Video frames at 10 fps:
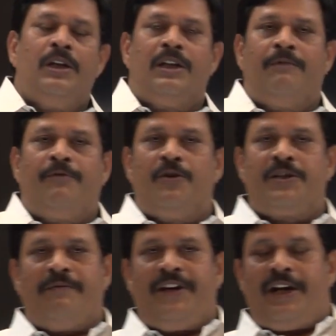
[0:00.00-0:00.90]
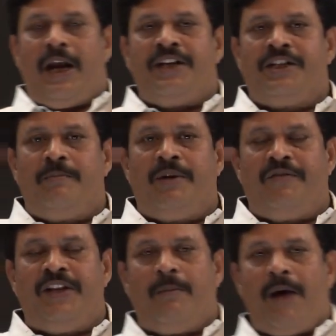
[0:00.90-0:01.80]
the force of attraction
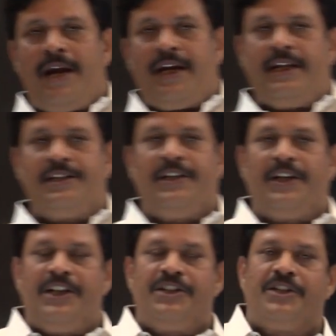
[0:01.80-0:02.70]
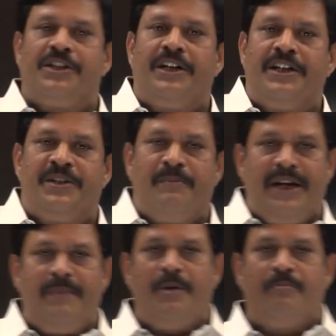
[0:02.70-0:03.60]
between the particles in gaseous state is
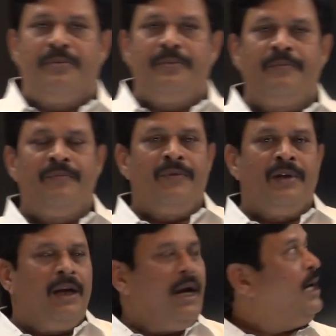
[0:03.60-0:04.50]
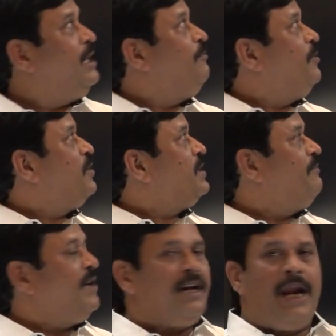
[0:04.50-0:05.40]
minimum, and the force
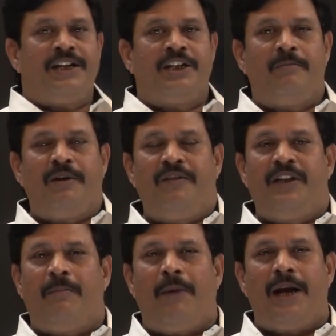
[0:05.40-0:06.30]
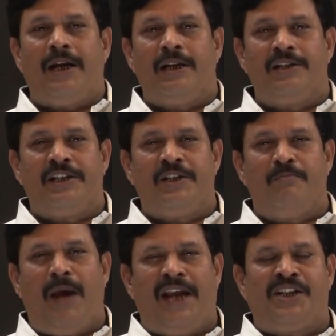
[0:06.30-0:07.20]
of attraction between the particles is
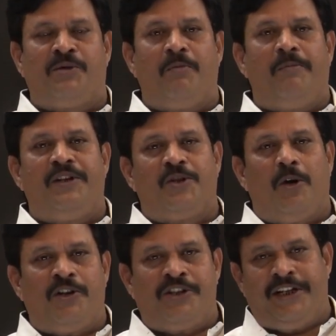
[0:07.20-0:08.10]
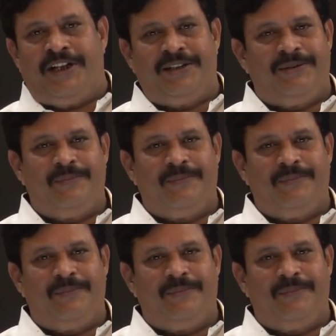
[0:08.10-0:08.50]
maximum in solid state.